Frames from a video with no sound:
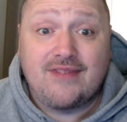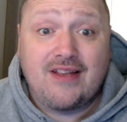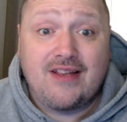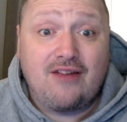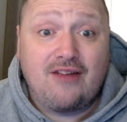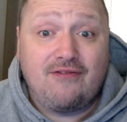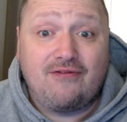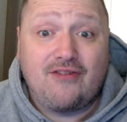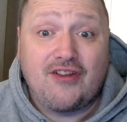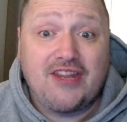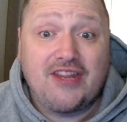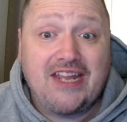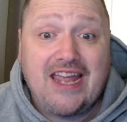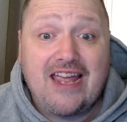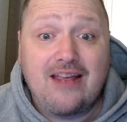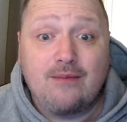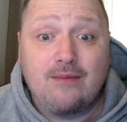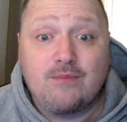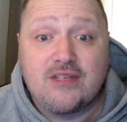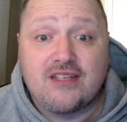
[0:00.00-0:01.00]
for the
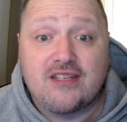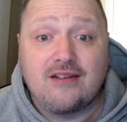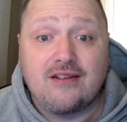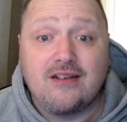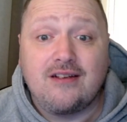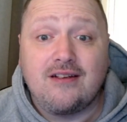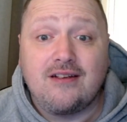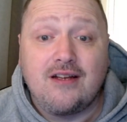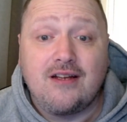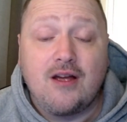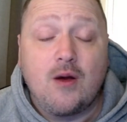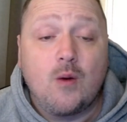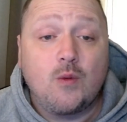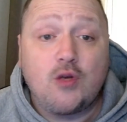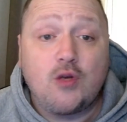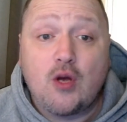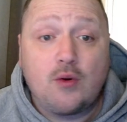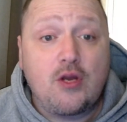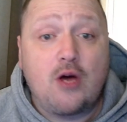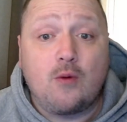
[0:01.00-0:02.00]
games?
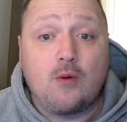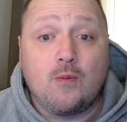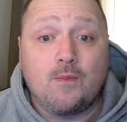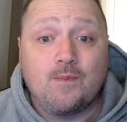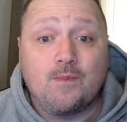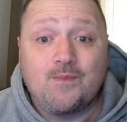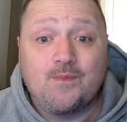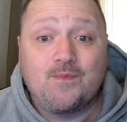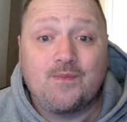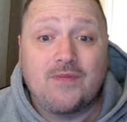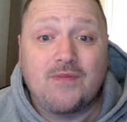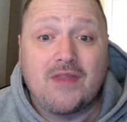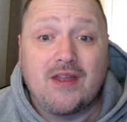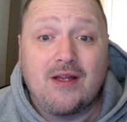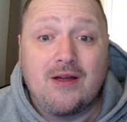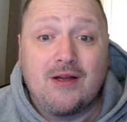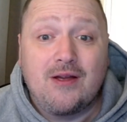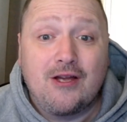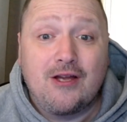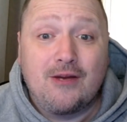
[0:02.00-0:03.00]
Don't know,
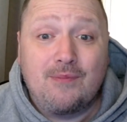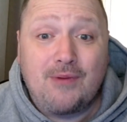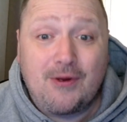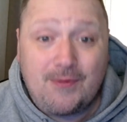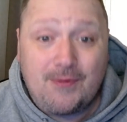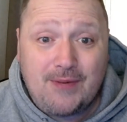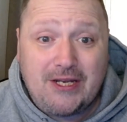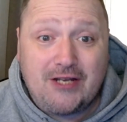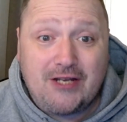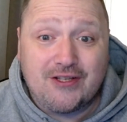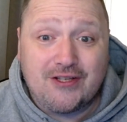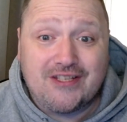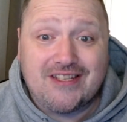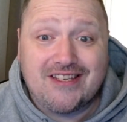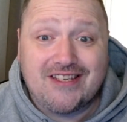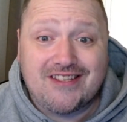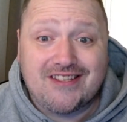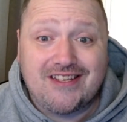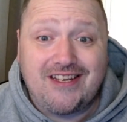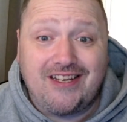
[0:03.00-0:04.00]
but it'll be good to
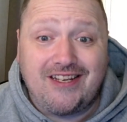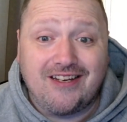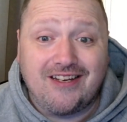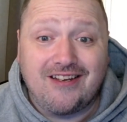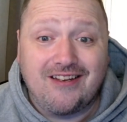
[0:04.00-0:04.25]
see.